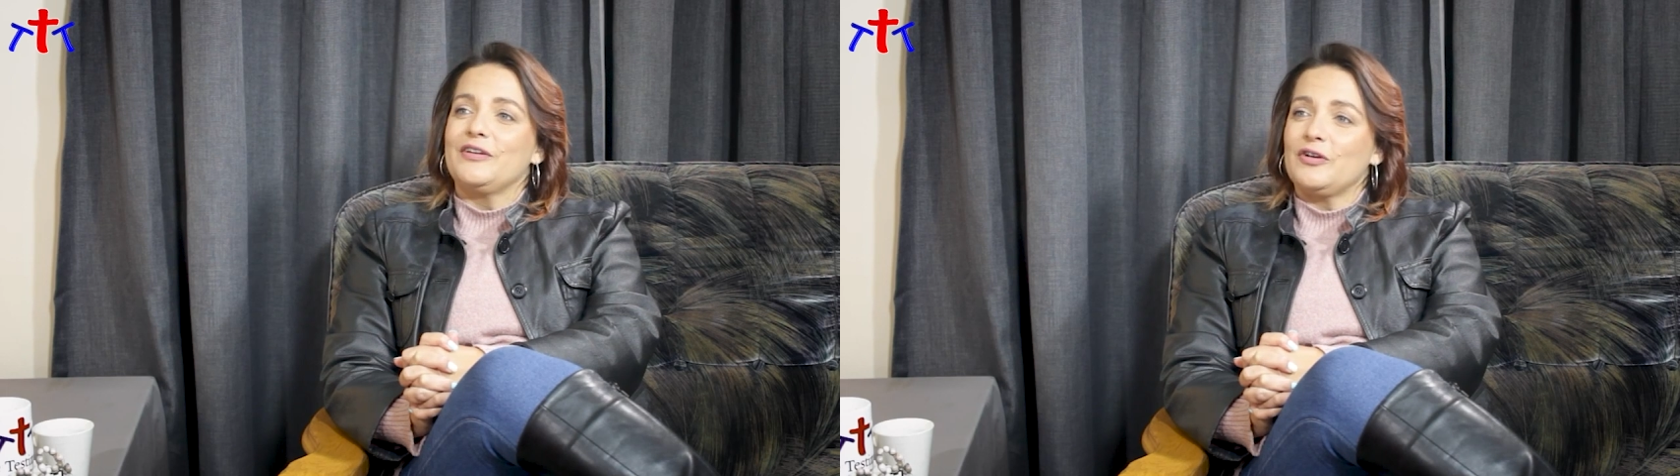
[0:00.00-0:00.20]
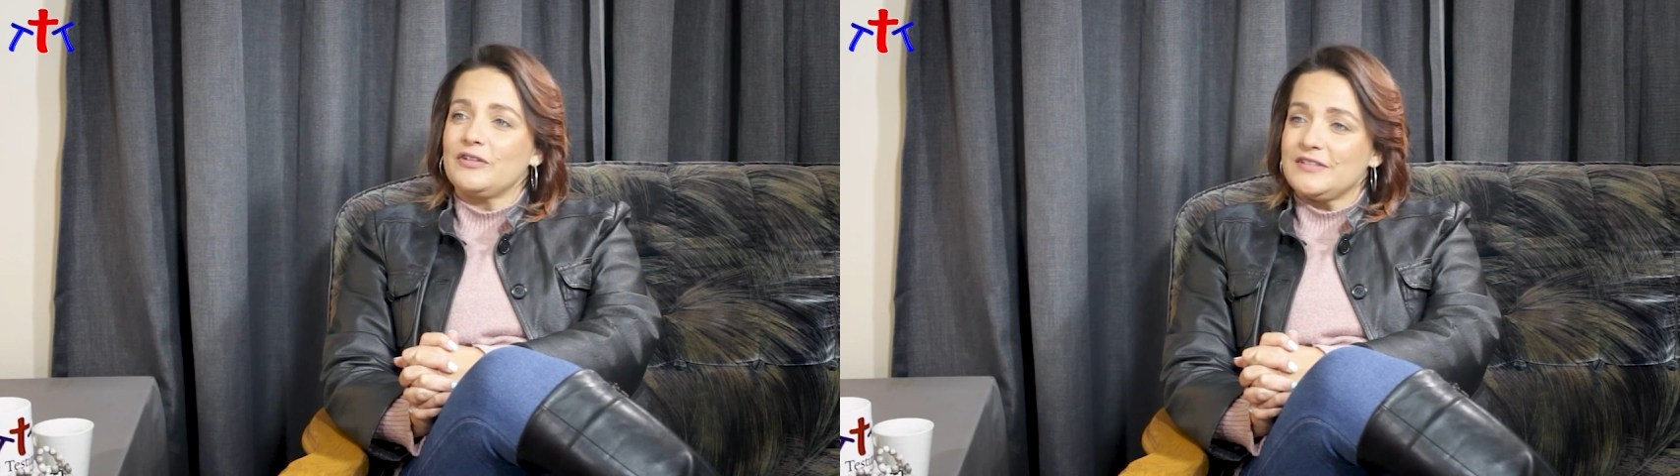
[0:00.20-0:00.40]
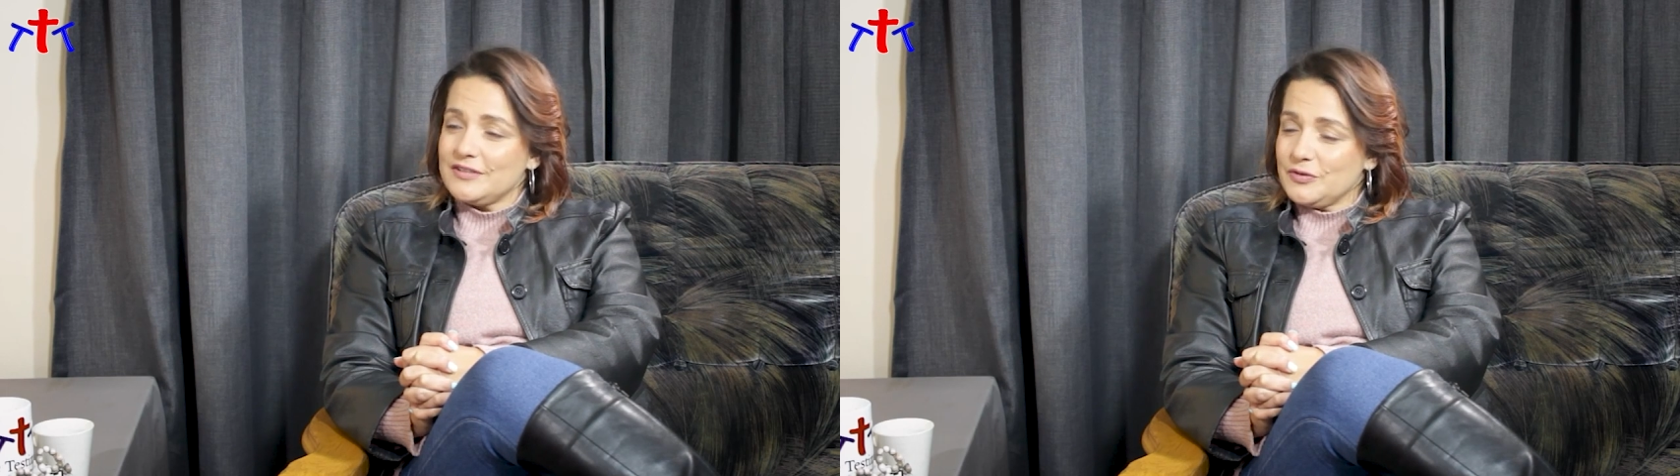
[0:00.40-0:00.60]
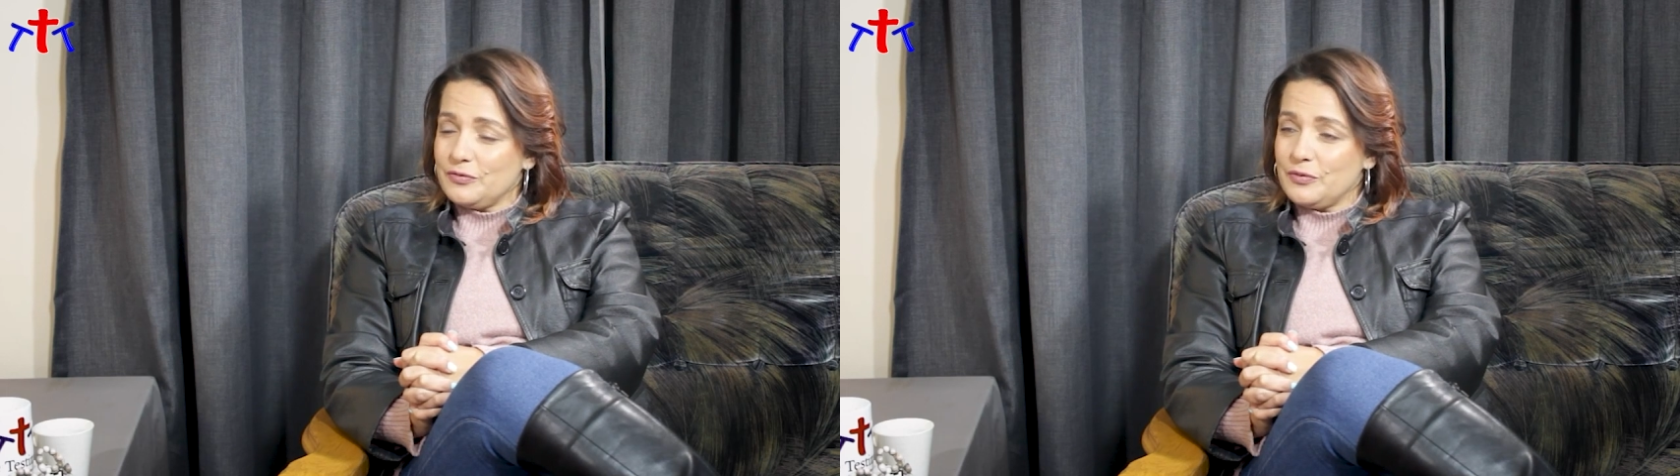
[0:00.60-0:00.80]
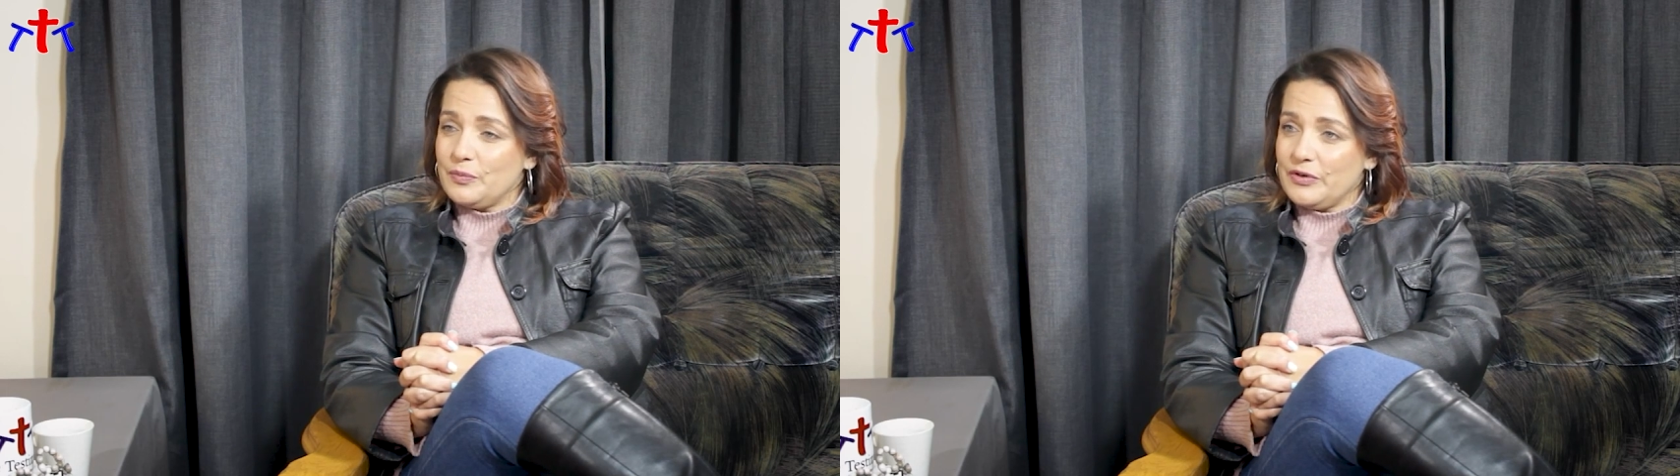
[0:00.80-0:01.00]
knocked us
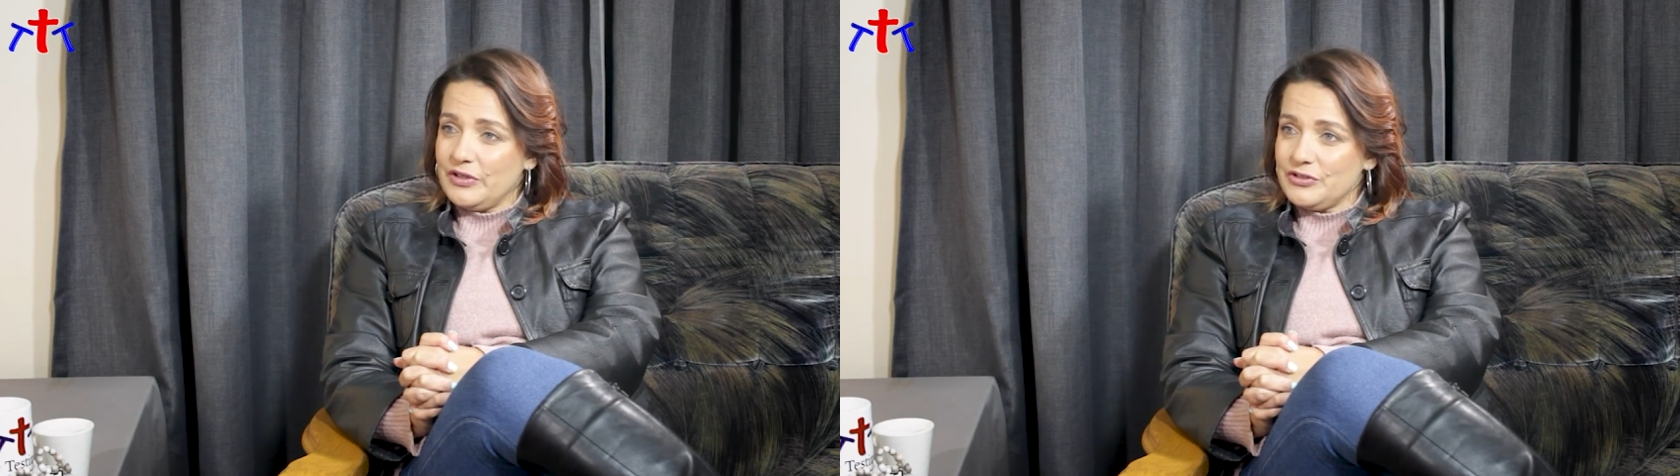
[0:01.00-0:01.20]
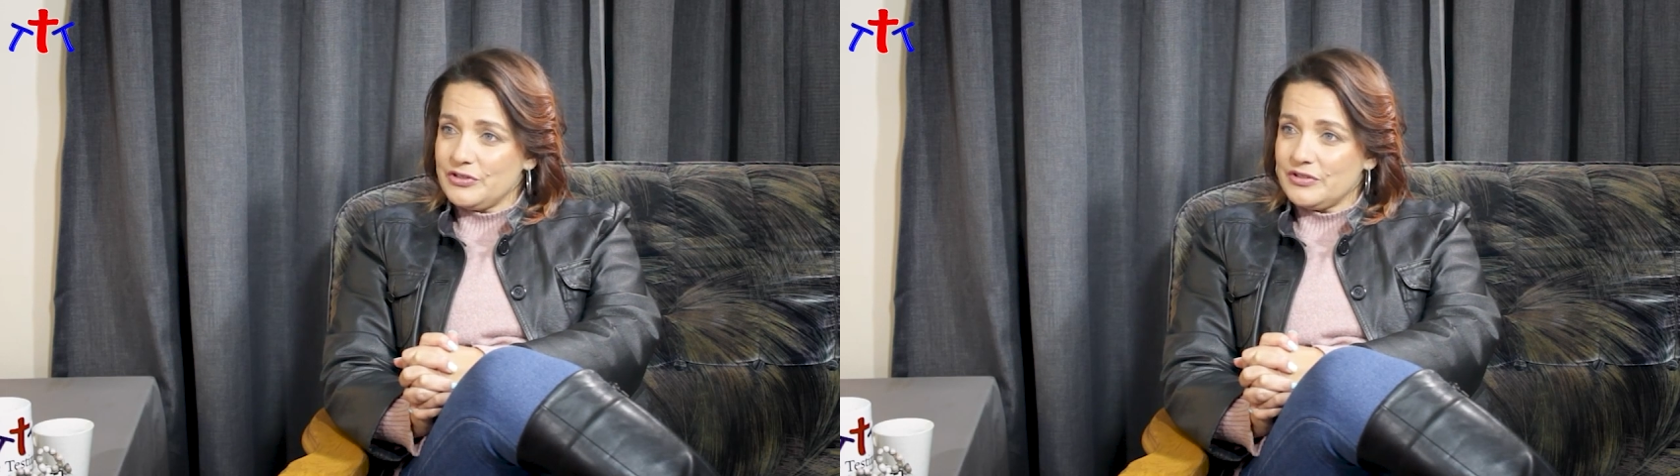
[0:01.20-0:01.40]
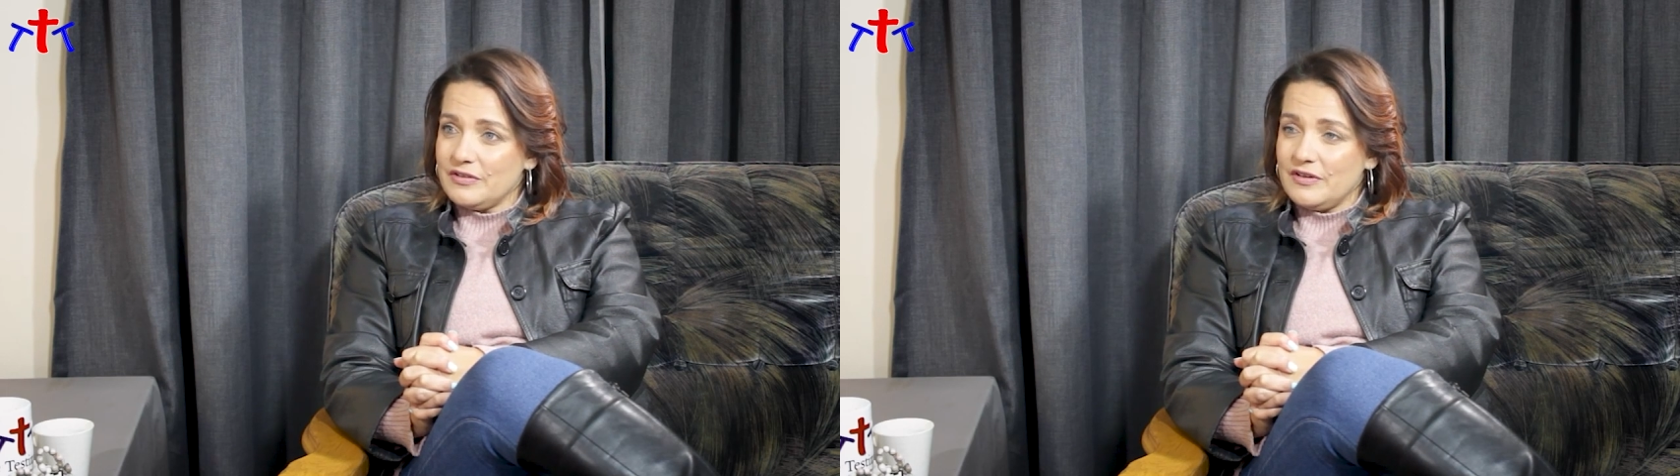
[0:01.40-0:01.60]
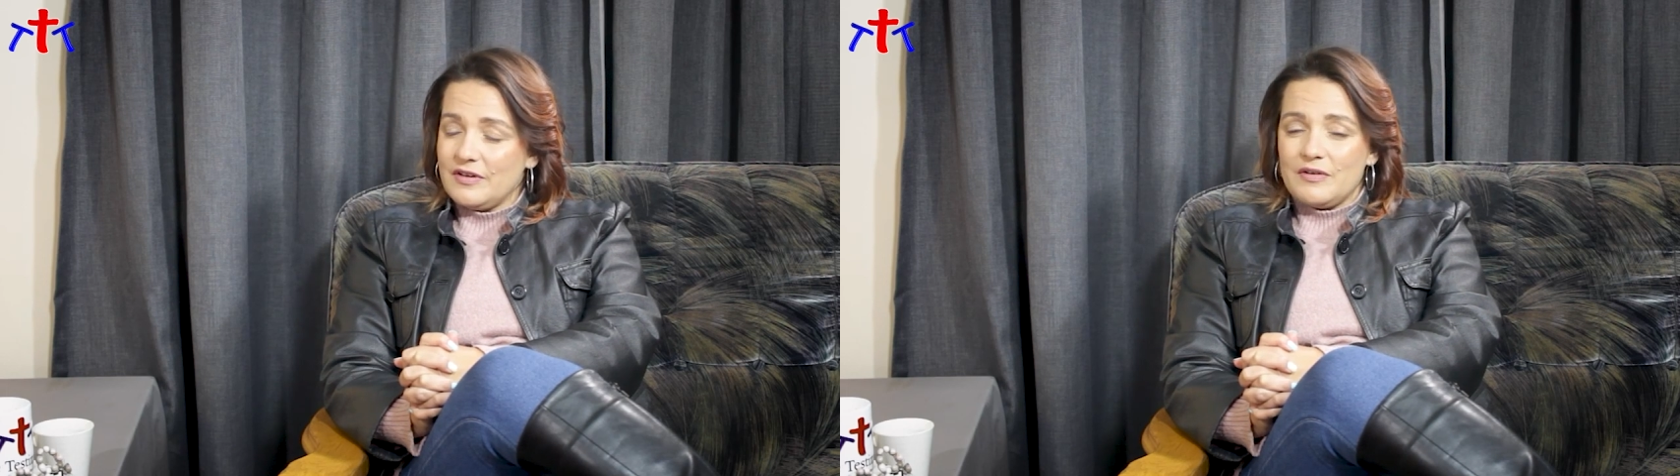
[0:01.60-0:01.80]
off a bridge.